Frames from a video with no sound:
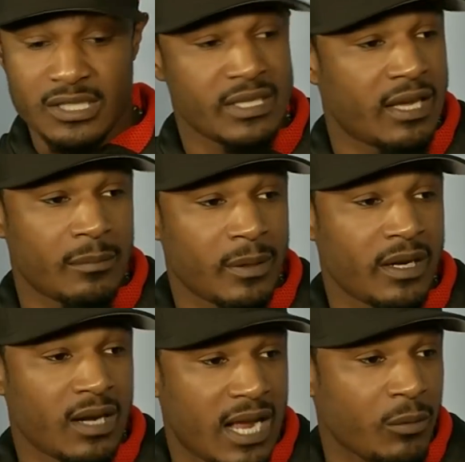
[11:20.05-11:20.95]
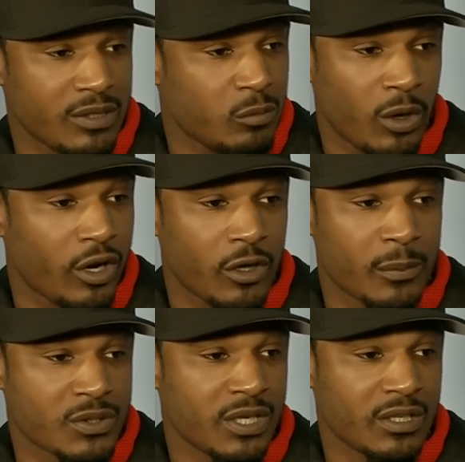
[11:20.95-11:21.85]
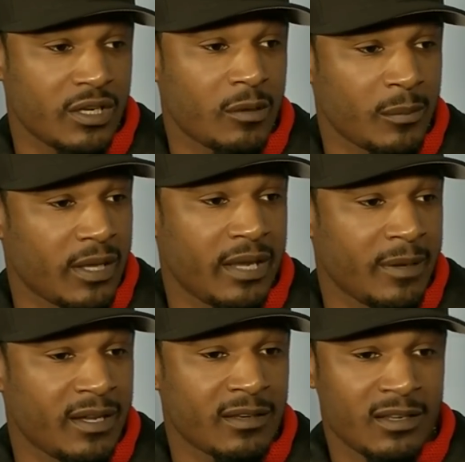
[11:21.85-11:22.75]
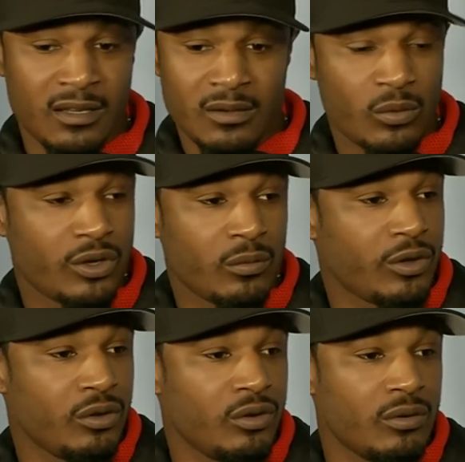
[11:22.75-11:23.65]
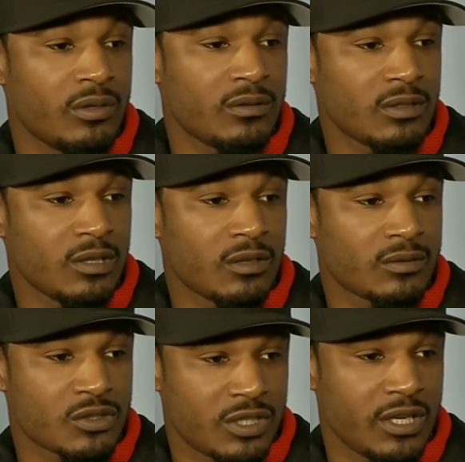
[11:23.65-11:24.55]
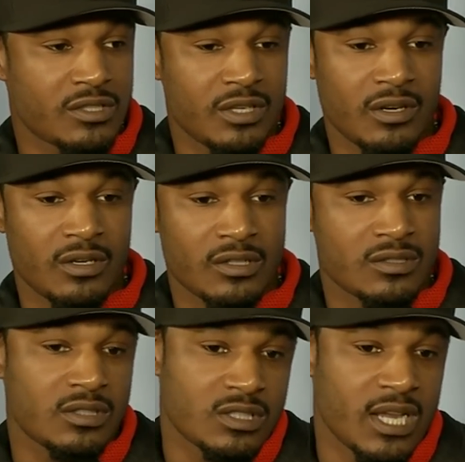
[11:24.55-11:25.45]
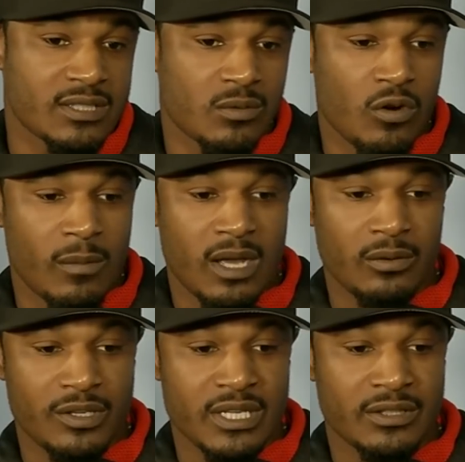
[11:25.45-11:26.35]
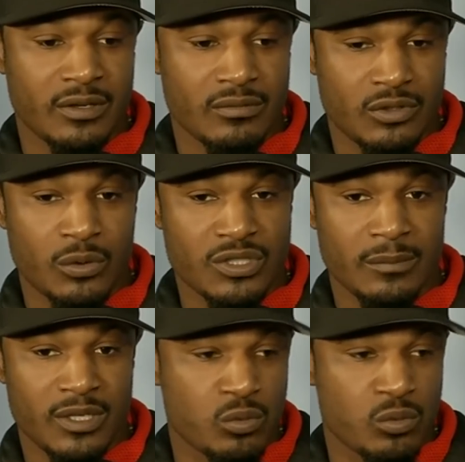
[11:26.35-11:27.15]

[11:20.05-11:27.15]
cussing out a player, I would 100% get up and lay, man, what are you doing? You know, there's kids here. This guy's a role model. He's out there doing something.